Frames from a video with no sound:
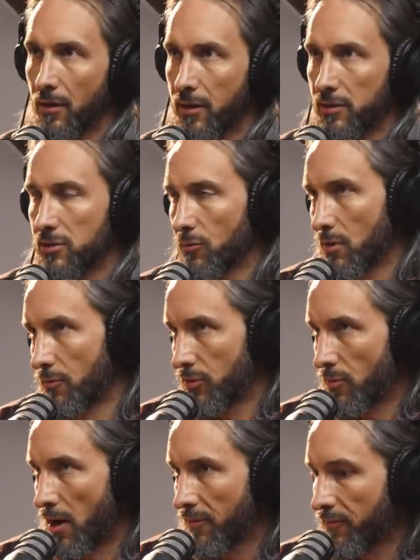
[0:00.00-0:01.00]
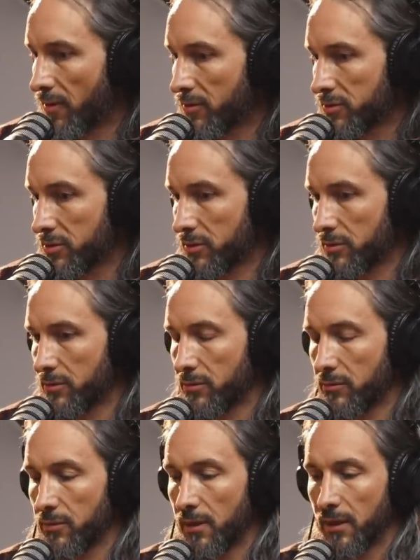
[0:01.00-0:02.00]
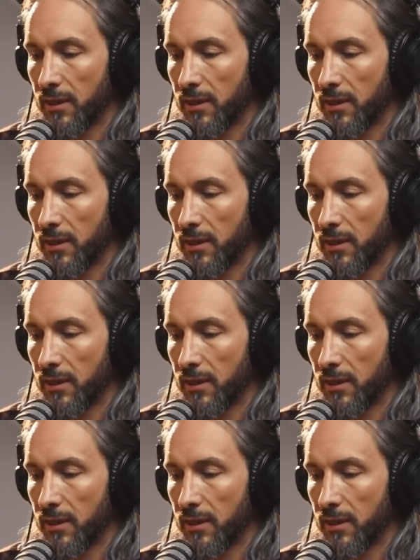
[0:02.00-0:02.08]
Okay, so what would the Rockefellers do